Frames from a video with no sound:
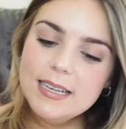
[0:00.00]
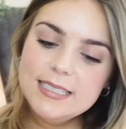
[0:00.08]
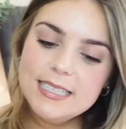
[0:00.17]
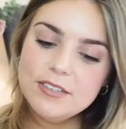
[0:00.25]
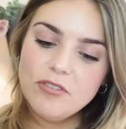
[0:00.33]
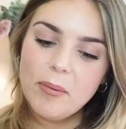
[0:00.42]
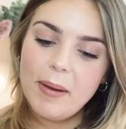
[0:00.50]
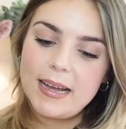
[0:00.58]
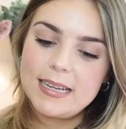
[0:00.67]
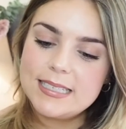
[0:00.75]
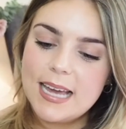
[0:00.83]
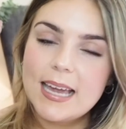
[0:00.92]
did
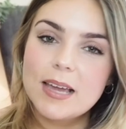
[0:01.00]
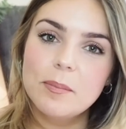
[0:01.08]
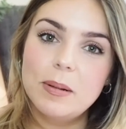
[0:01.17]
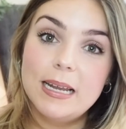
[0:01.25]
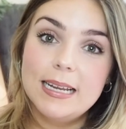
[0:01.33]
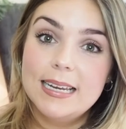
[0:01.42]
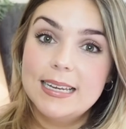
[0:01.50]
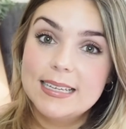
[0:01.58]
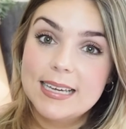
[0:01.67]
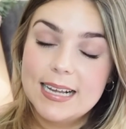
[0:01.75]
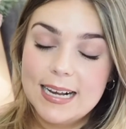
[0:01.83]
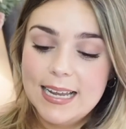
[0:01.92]
Roaccutane completely
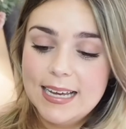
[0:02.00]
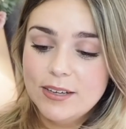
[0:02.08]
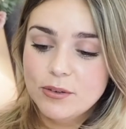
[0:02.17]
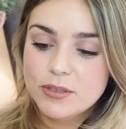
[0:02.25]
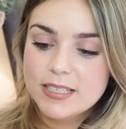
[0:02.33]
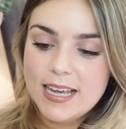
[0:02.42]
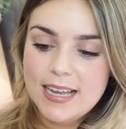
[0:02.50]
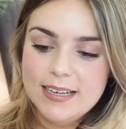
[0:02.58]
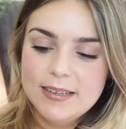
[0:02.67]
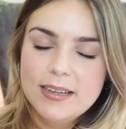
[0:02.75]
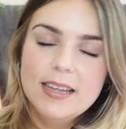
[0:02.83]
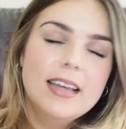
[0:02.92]
clear your
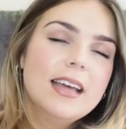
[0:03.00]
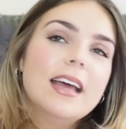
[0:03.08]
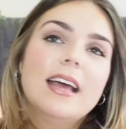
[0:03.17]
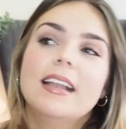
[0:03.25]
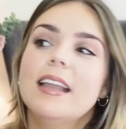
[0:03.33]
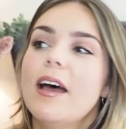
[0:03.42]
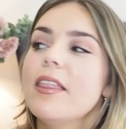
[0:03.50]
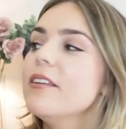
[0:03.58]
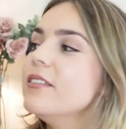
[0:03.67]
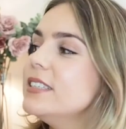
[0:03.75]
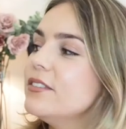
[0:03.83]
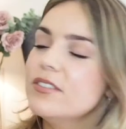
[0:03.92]
skin? Now, there
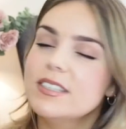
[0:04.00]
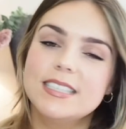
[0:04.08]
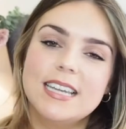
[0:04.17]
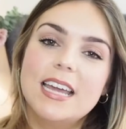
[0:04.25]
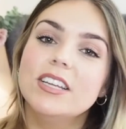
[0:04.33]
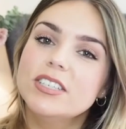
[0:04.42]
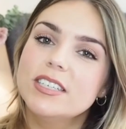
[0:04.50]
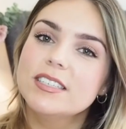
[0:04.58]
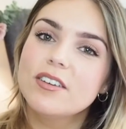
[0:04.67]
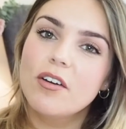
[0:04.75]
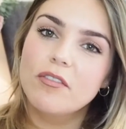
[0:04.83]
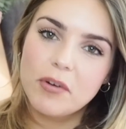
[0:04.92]
are different stages
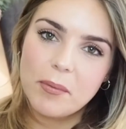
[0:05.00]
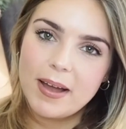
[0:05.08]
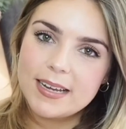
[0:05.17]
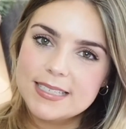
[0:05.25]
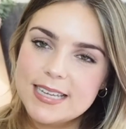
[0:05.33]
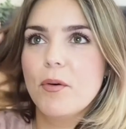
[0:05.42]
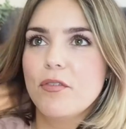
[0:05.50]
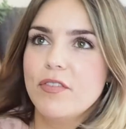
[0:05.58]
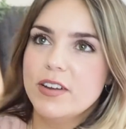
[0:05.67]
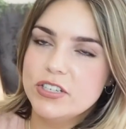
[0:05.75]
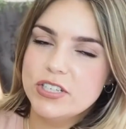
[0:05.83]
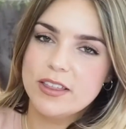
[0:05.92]
of Roaccutane, but
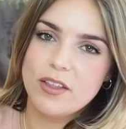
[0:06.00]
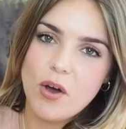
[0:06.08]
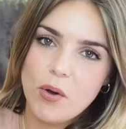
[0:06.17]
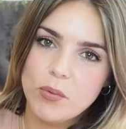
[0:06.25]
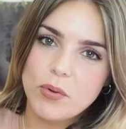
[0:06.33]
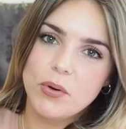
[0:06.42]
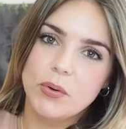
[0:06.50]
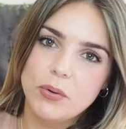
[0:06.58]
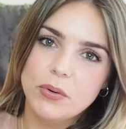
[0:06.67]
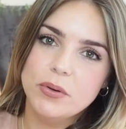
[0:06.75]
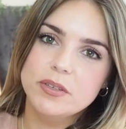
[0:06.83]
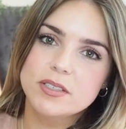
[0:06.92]
finishing the whole
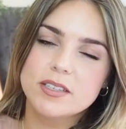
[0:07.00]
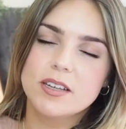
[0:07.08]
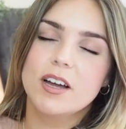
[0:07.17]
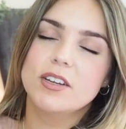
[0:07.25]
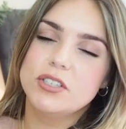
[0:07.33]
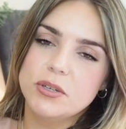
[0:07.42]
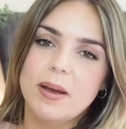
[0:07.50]
course, I do